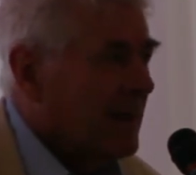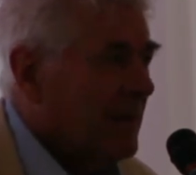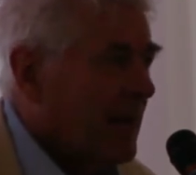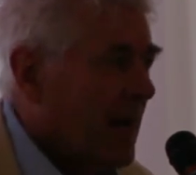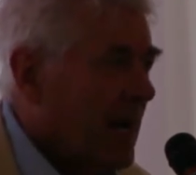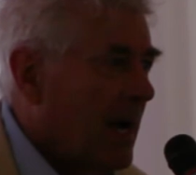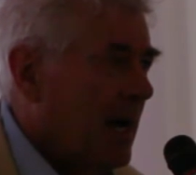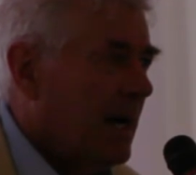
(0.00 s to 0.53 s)

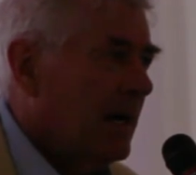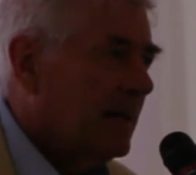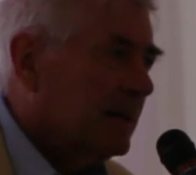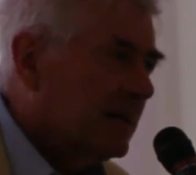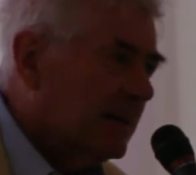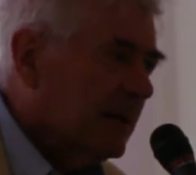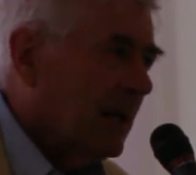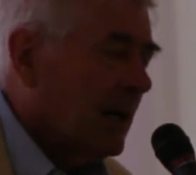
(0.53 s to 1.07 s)

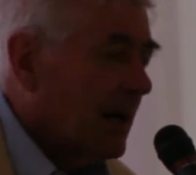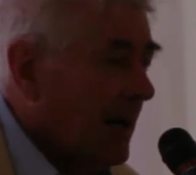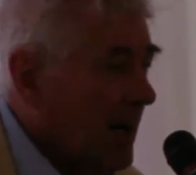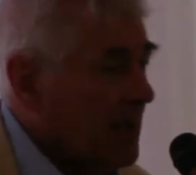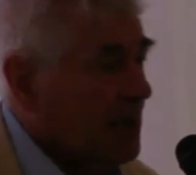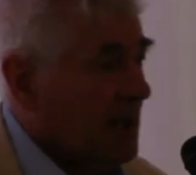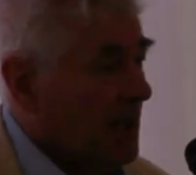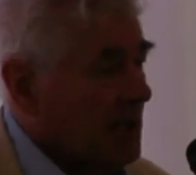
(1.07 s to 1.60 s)
that are
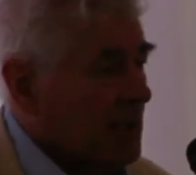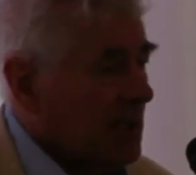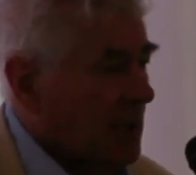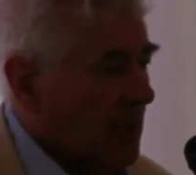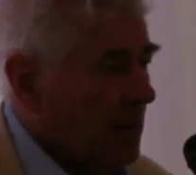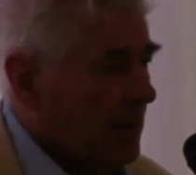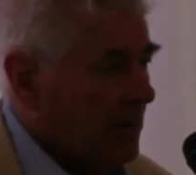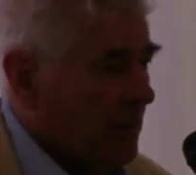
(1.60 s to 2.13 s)
less
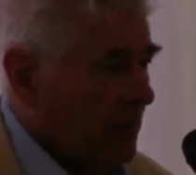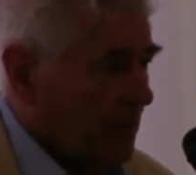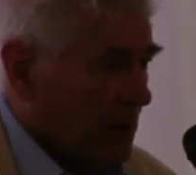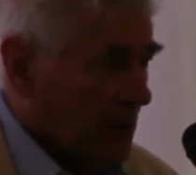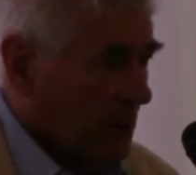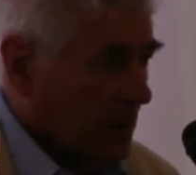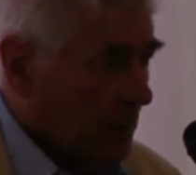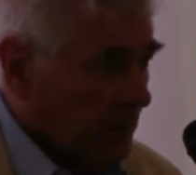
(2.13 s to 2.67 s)
sensitive
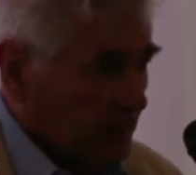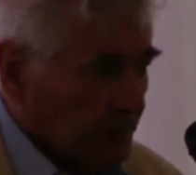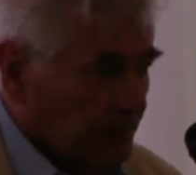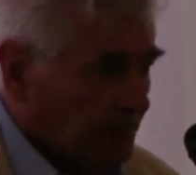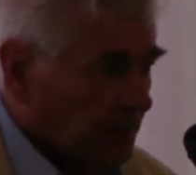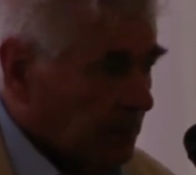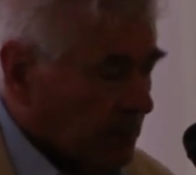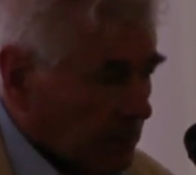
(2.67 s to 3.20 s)
to
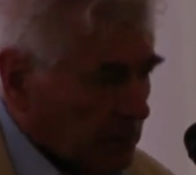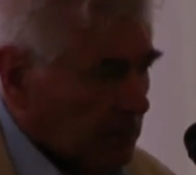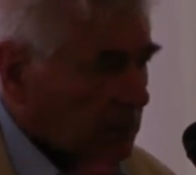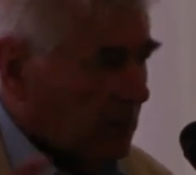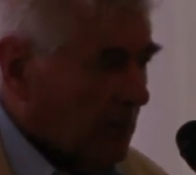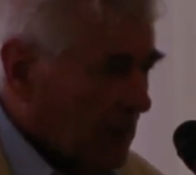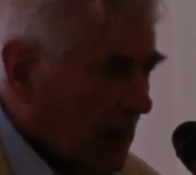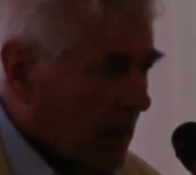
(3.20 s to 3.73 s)

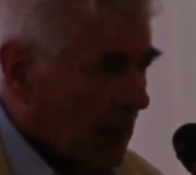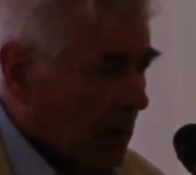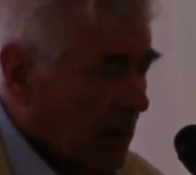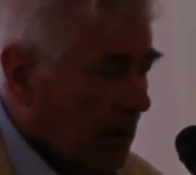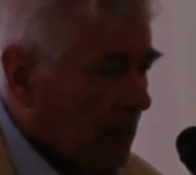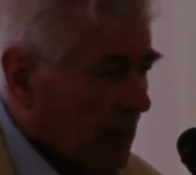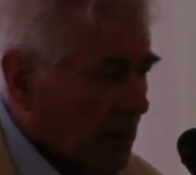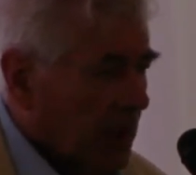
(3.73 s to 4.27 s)

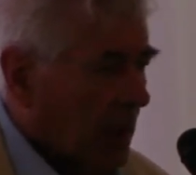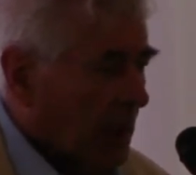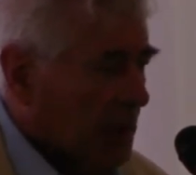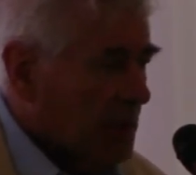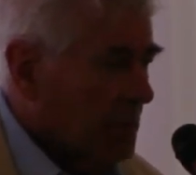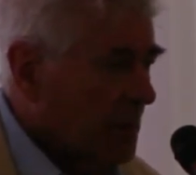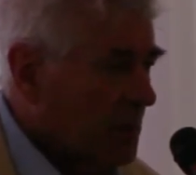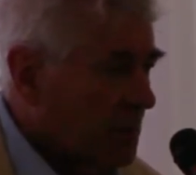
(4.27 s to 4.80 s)
what the
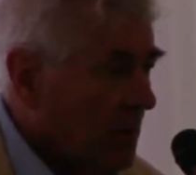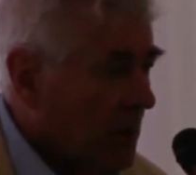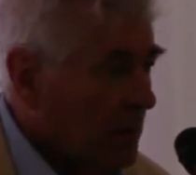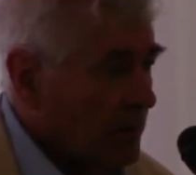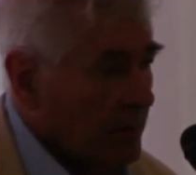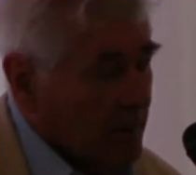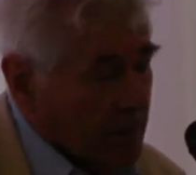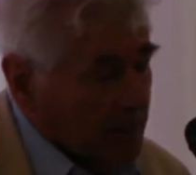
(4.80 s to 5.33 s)
customers
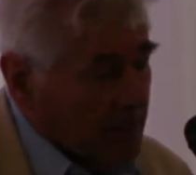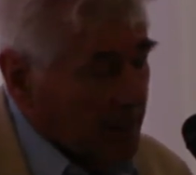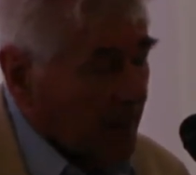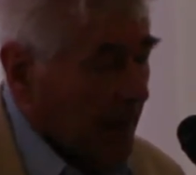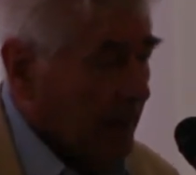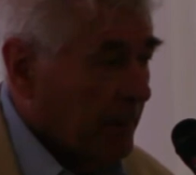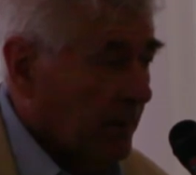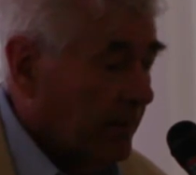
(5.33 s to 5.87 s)
want.
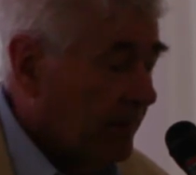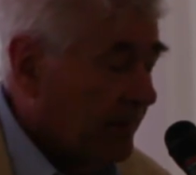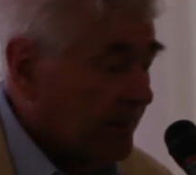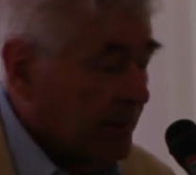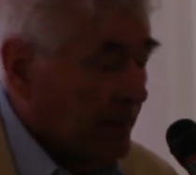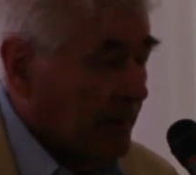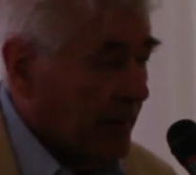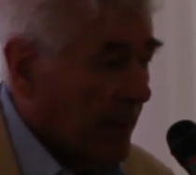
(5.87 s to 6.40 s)
I would
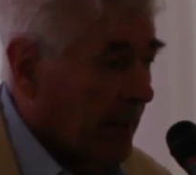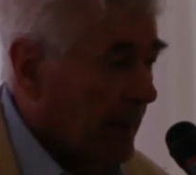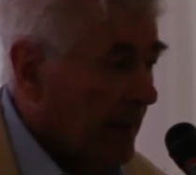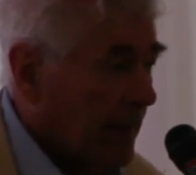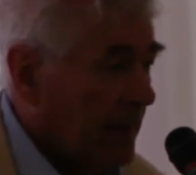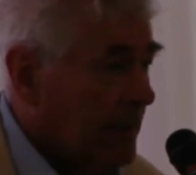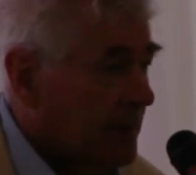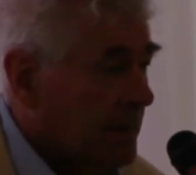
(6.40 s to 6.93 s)
put
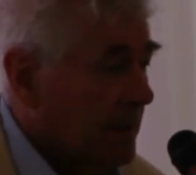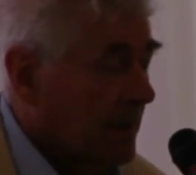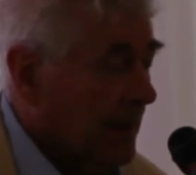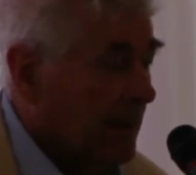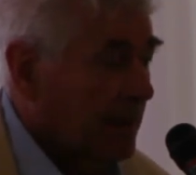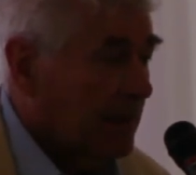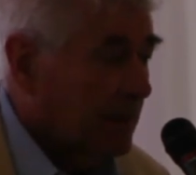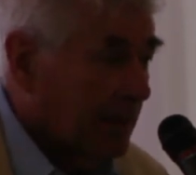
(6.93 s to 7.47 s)
airlines in
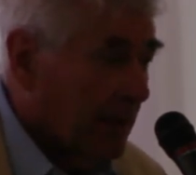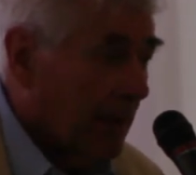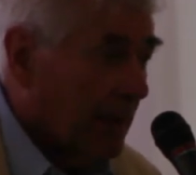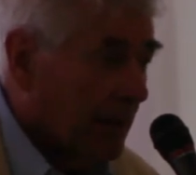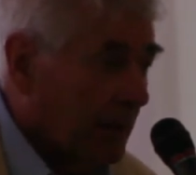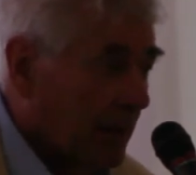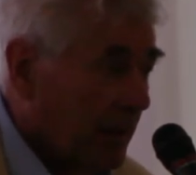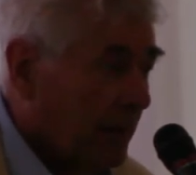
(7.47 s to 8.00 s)
that
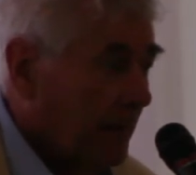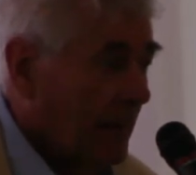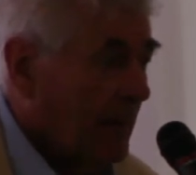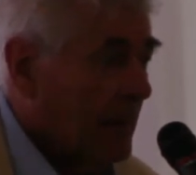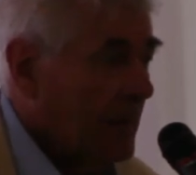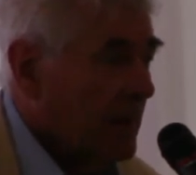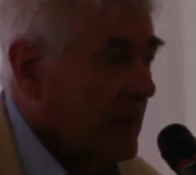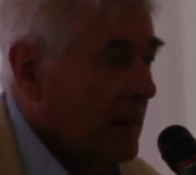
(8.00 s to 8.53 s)
category.
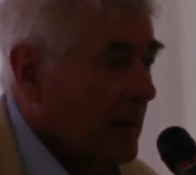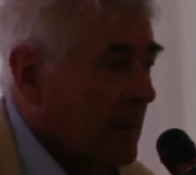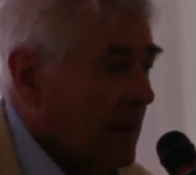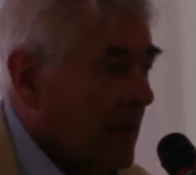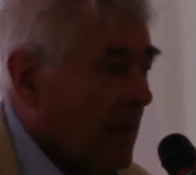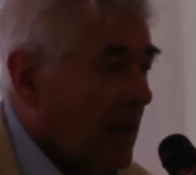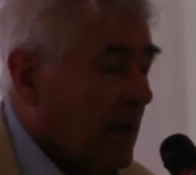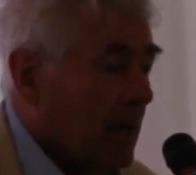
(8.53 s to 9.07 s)

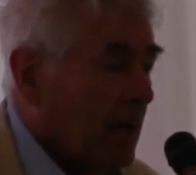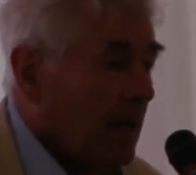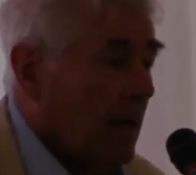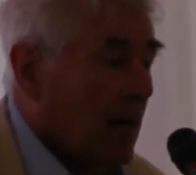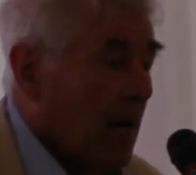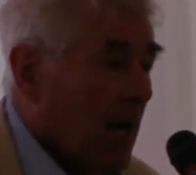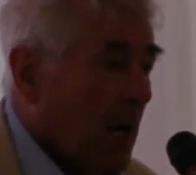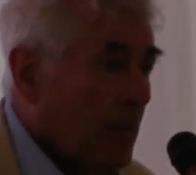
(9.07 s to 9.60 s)

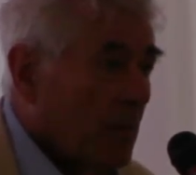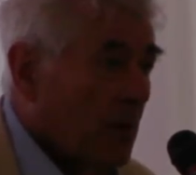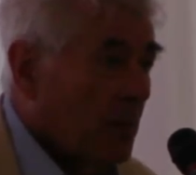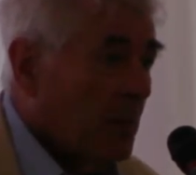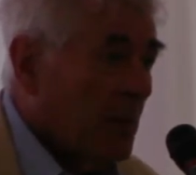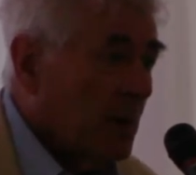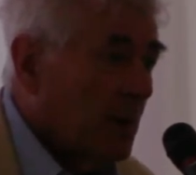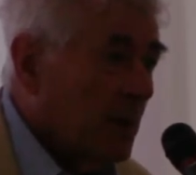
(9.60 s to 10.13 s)
Uh, I
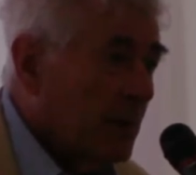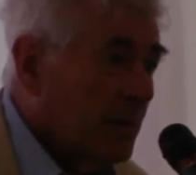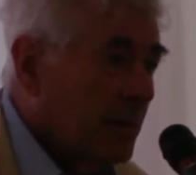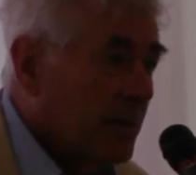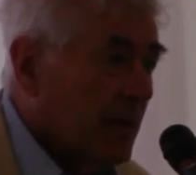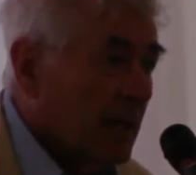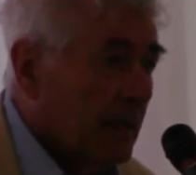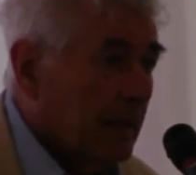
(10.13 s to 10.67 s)
would
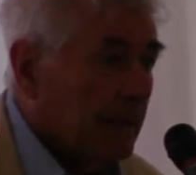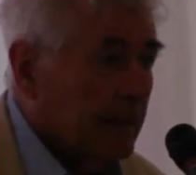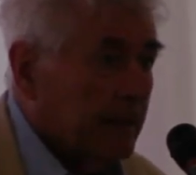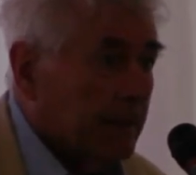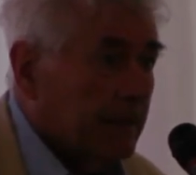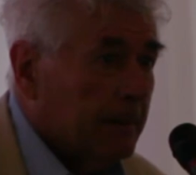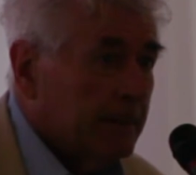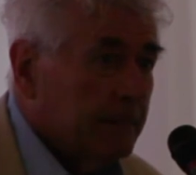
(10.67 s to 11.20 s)
put
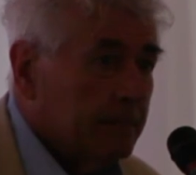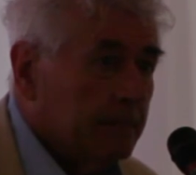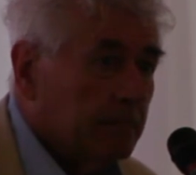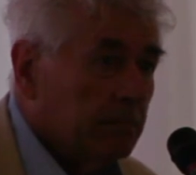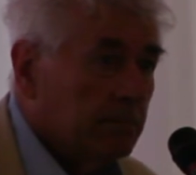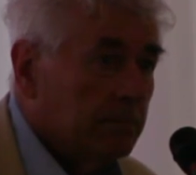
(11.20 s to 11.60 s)
um,